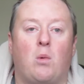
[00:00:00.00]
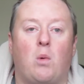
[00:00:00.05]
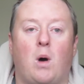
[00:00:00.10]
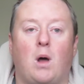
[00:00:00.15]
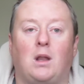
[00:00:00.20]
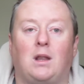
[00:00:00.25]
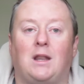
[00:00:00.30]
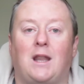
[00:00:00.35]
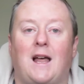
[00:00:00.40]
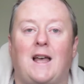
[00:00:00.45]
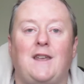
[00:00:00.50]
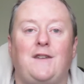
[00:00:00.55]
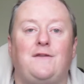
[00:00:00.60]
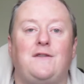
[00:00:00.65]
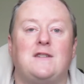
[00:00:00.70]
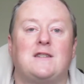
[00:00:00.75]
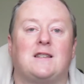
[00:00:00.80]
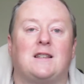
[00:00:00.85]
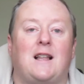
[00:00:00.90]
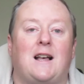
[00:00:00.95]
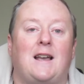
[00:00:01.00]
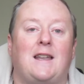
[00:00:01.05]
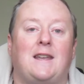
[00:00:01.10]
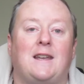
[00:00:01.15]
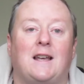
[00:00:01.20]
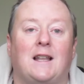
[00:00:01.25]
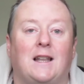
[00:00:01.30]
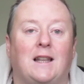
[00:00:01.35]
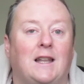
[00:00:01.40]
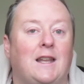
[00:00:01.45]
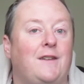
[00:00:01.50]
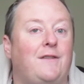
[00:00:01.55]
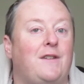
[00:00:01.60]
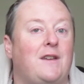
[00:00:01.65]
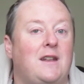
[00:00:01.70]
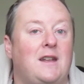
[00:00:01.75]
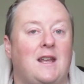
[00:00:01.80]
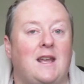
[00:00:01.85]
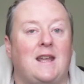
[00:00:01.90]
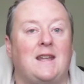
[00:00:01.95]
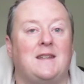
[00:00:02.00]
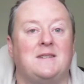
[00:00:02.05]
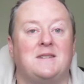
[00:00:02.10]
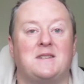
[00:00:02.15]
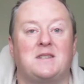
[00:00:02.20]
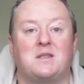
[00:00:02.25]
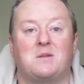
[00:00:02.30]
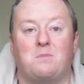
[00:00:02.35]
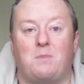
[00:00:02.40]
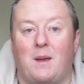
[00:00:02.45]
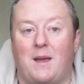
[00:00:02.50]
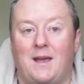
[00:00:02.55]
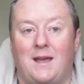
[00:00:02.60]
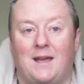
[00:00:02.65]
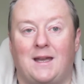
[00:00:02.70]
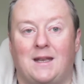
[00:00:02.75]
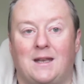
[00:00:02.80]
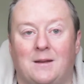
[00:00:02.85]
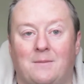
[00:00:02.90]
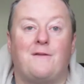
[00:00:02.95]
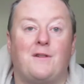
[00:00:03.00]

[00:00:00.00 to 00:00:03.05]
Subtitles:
what life is like living in Spain.